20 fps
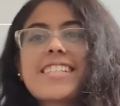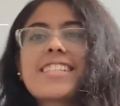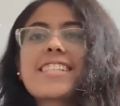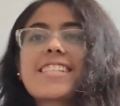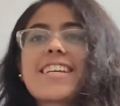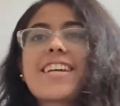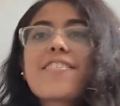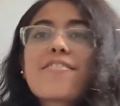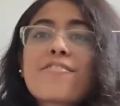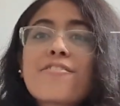
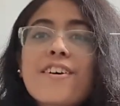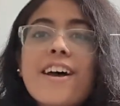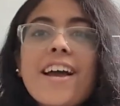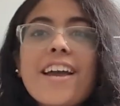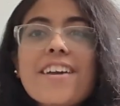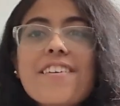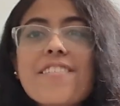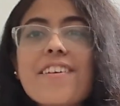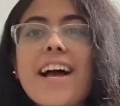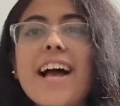is day
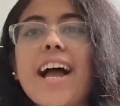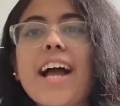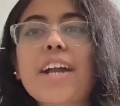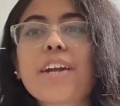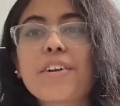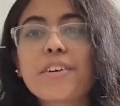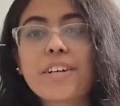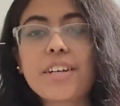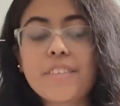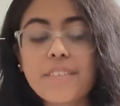5
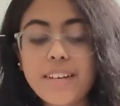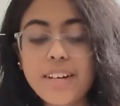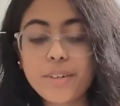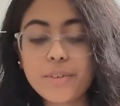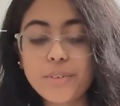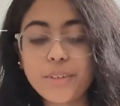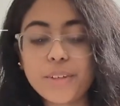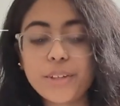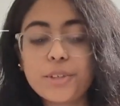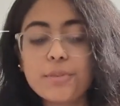and today we
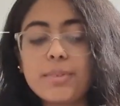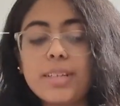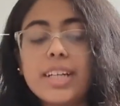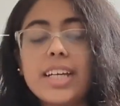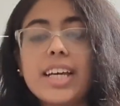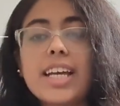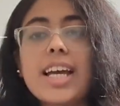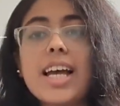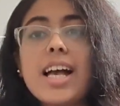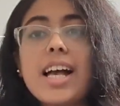are going to
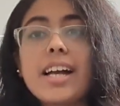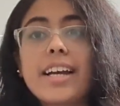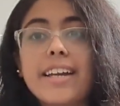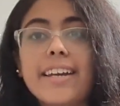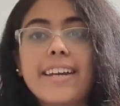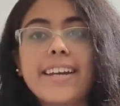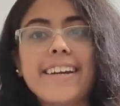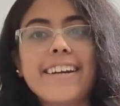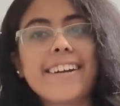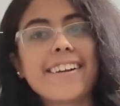be
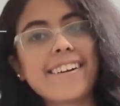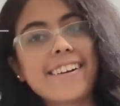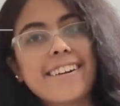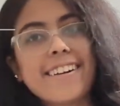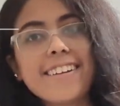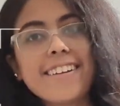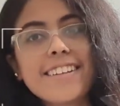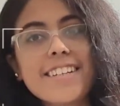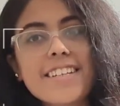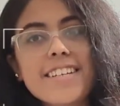reading
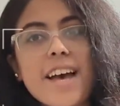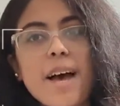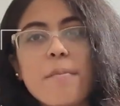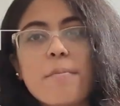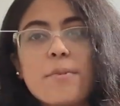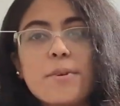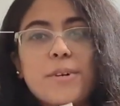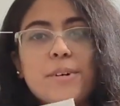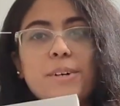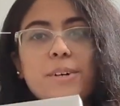another
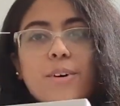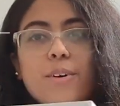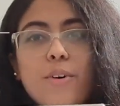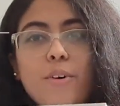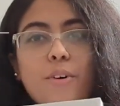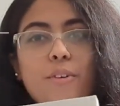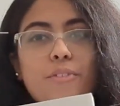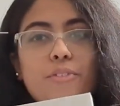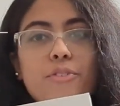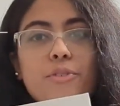chapter
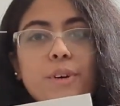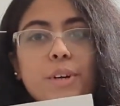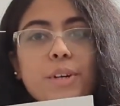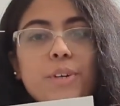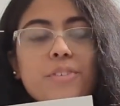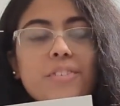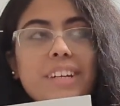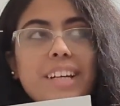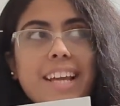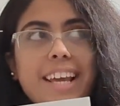of
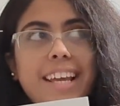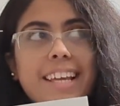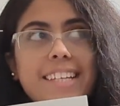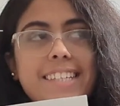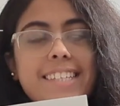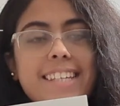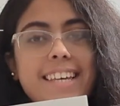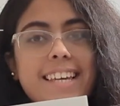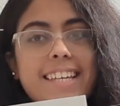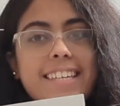101
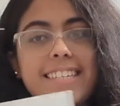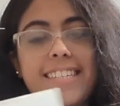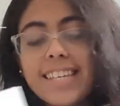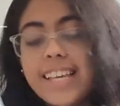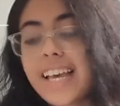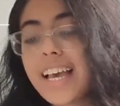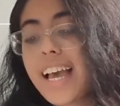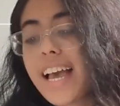essays